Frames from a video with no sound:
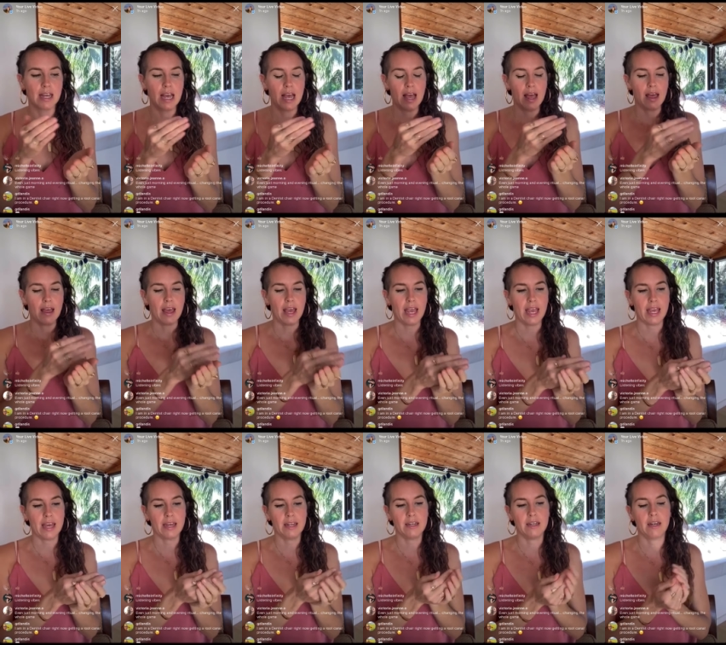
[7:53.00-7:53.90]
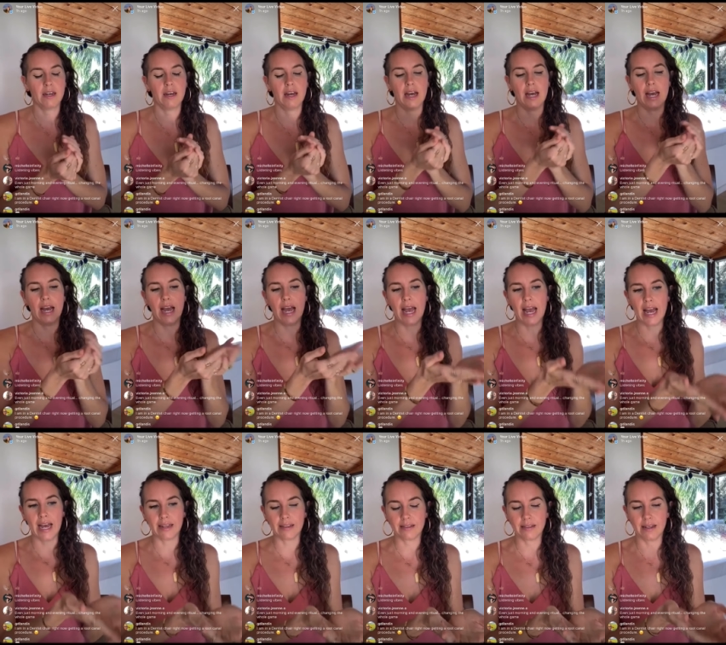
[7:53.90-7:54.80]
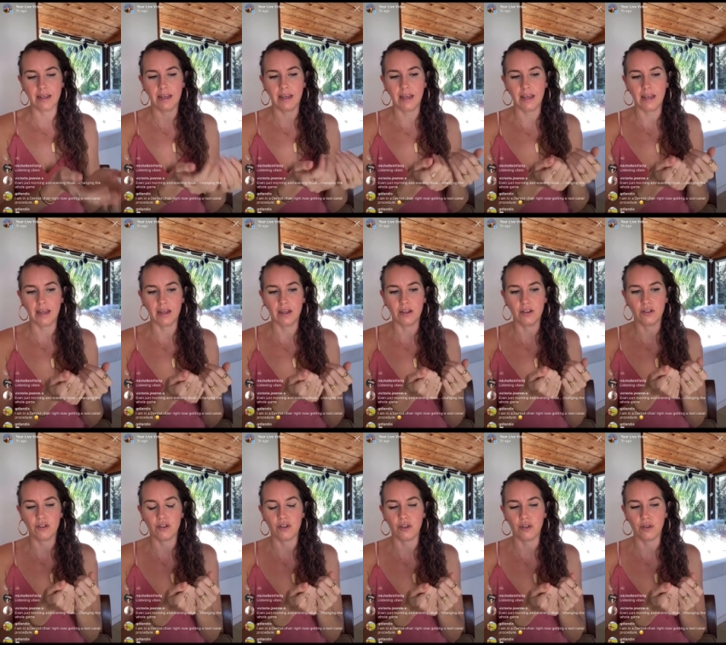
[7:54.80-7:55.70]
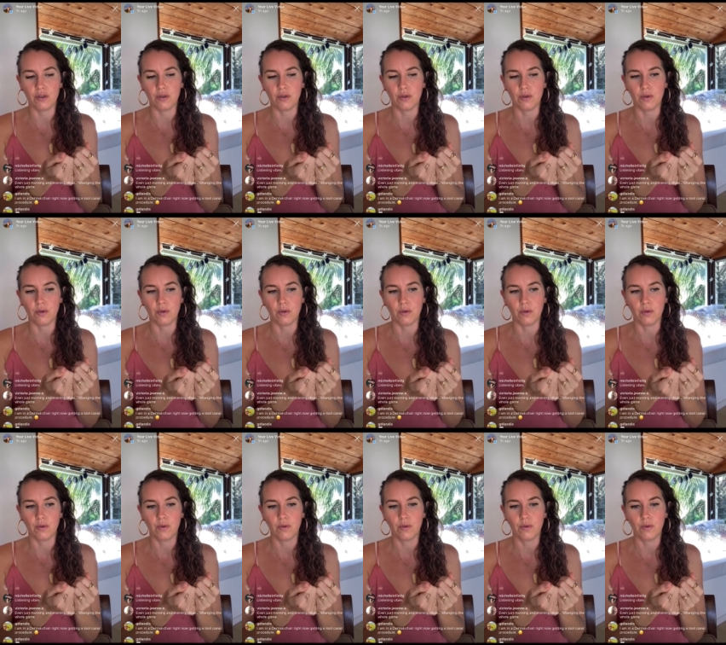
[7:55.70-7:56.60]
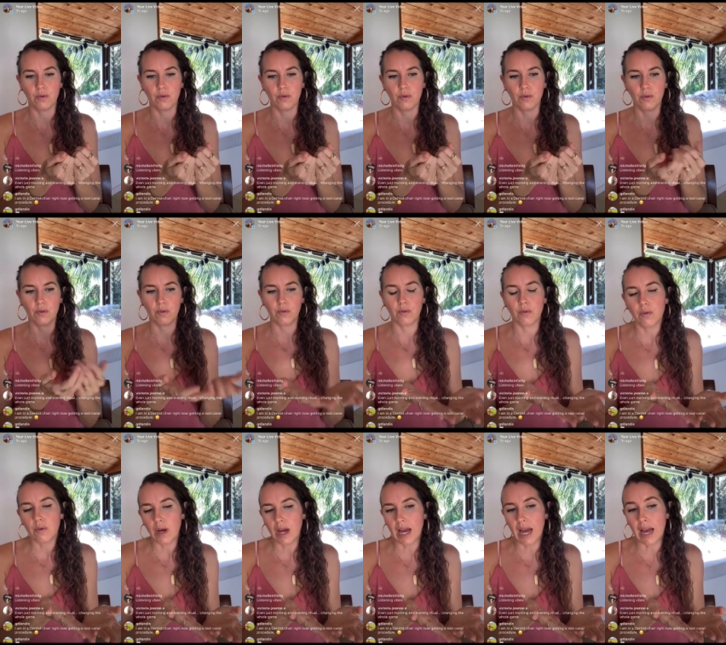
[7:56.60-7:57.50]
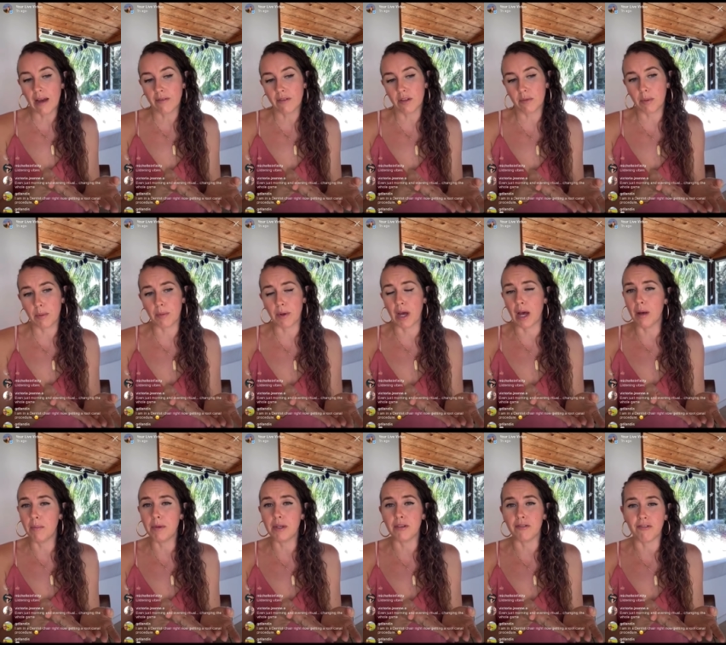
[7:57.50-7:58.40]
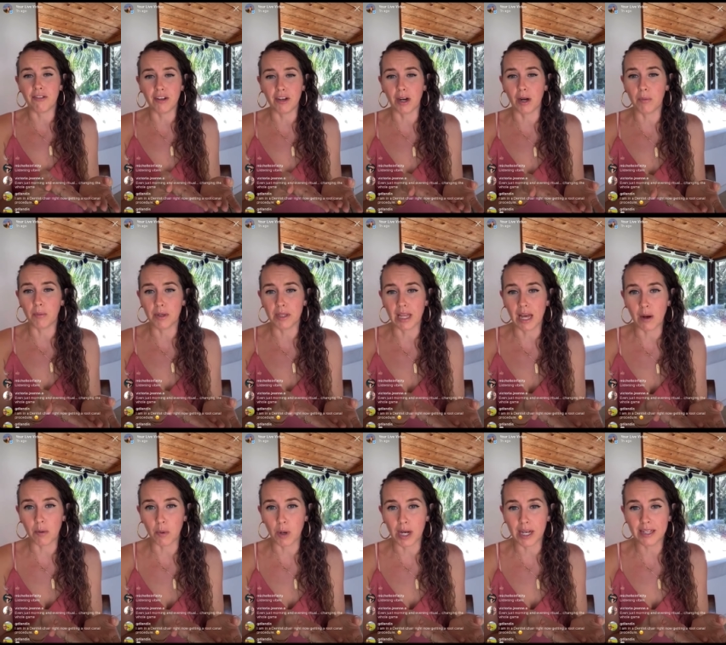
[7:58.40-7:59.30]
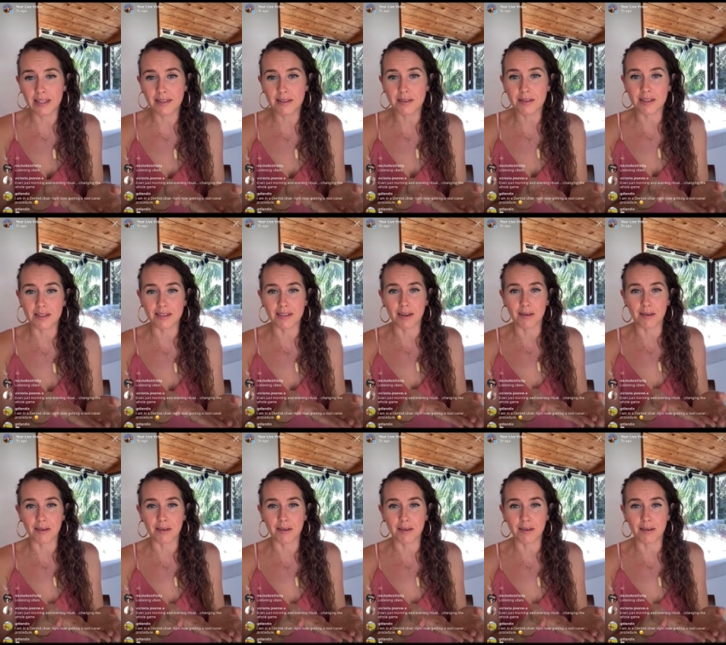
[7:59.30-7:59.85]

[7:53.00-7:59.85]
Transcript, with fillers: and asking to have other people help me to figure out what that was because I was